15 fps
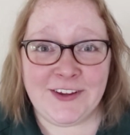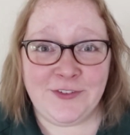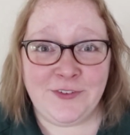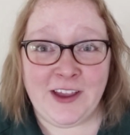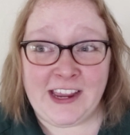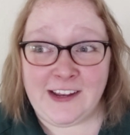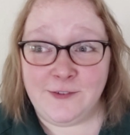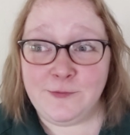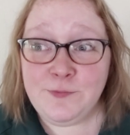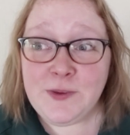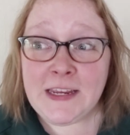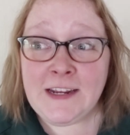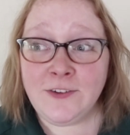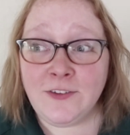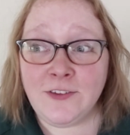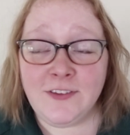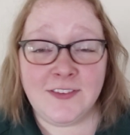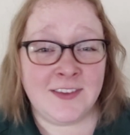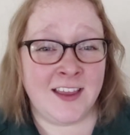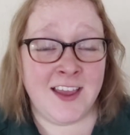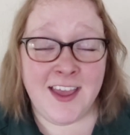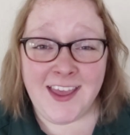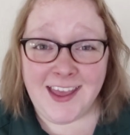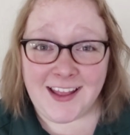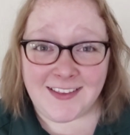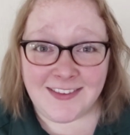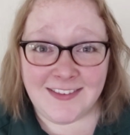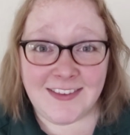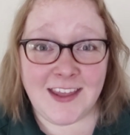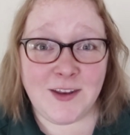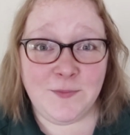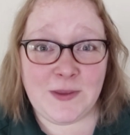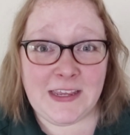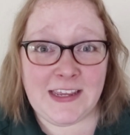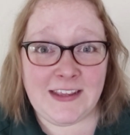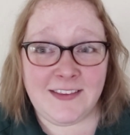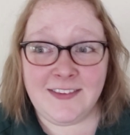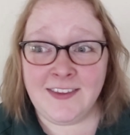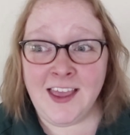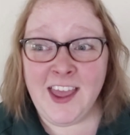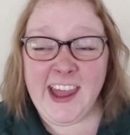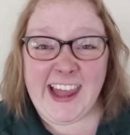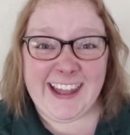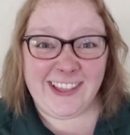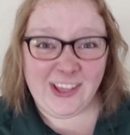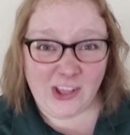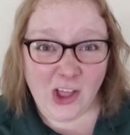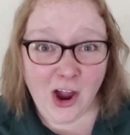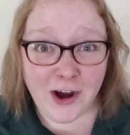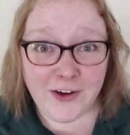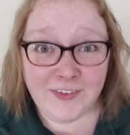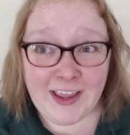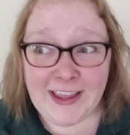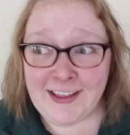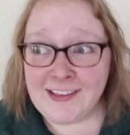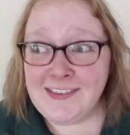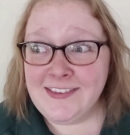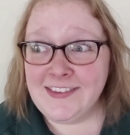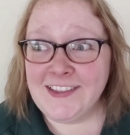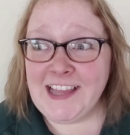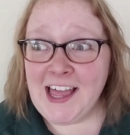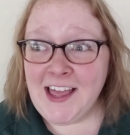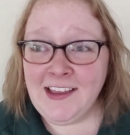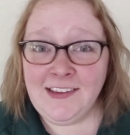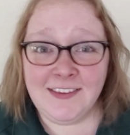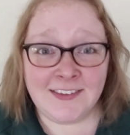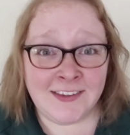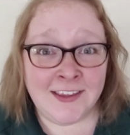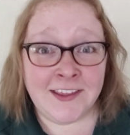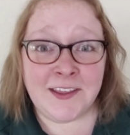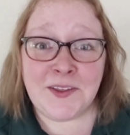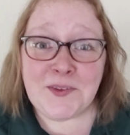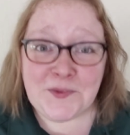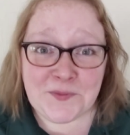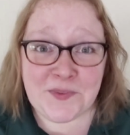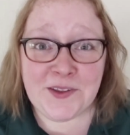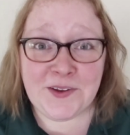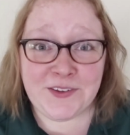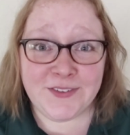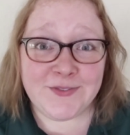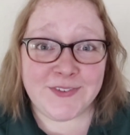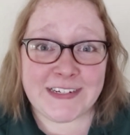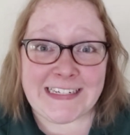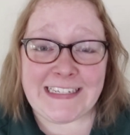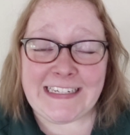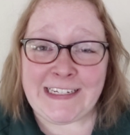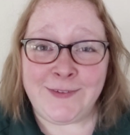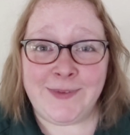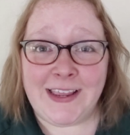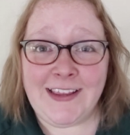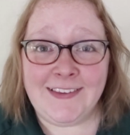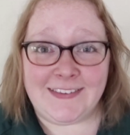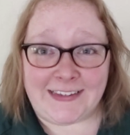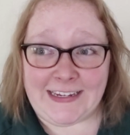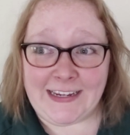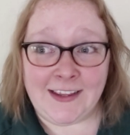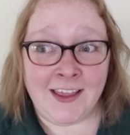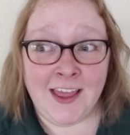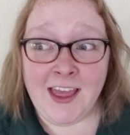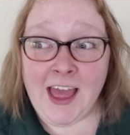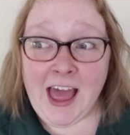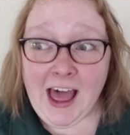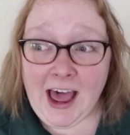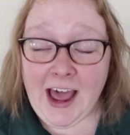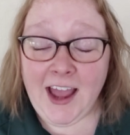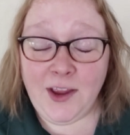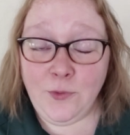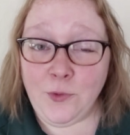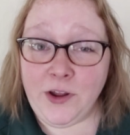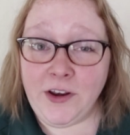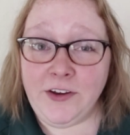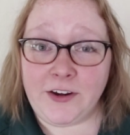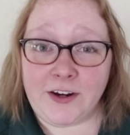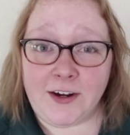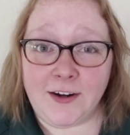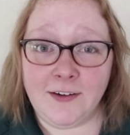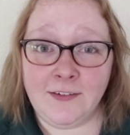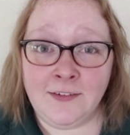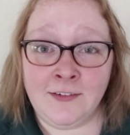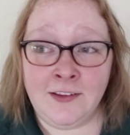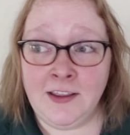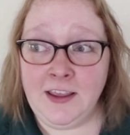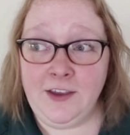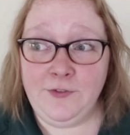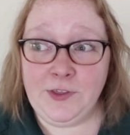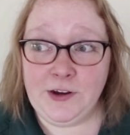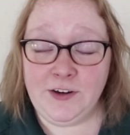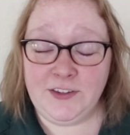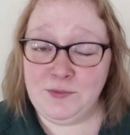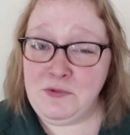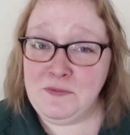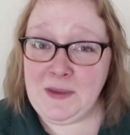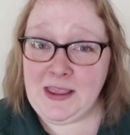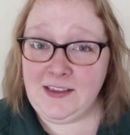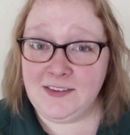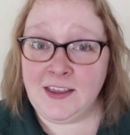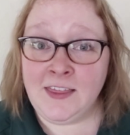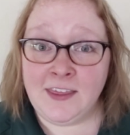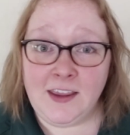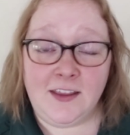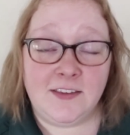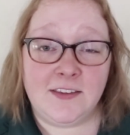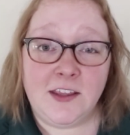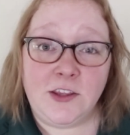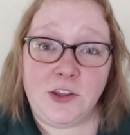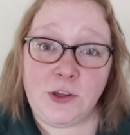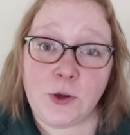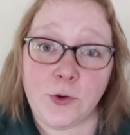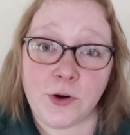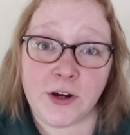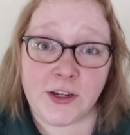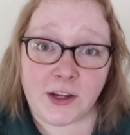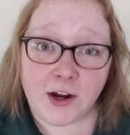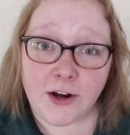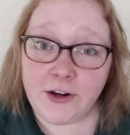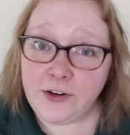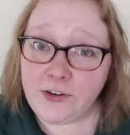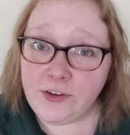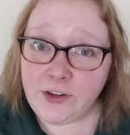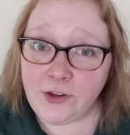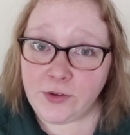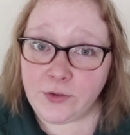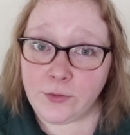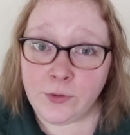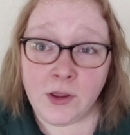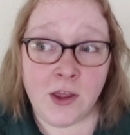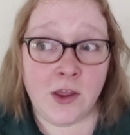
to find beetles, and centipedes and larvae and slugs. That was really amazing. I wonder if there are some amazing things in your yard too,